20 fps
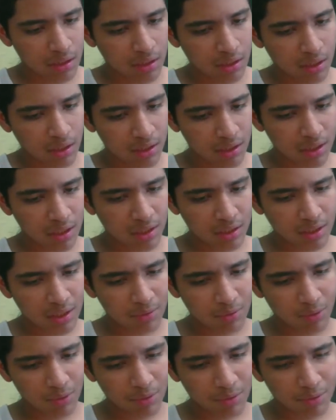I think I did
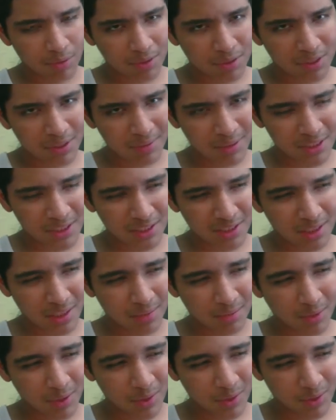weigh 147 I just
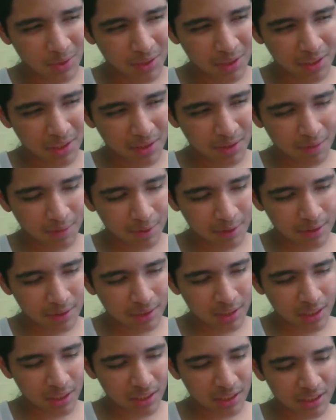didn't record it in the
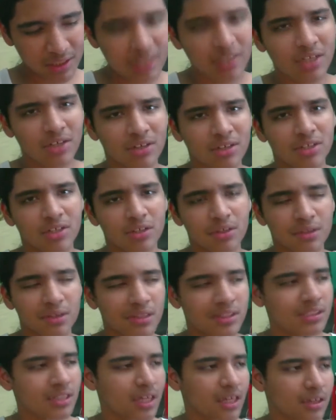first thing because in there
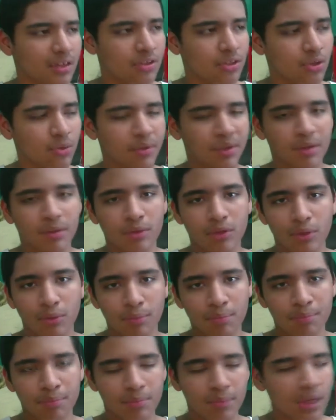it's like you
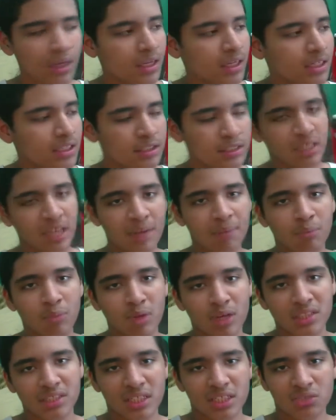you stop
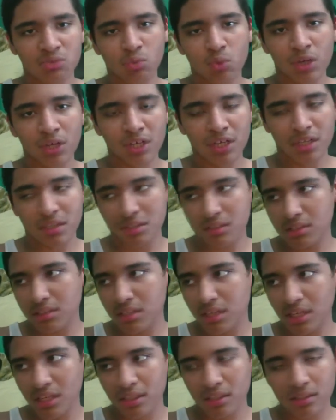when it says one and it
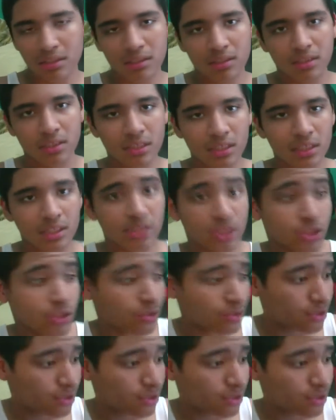like it's your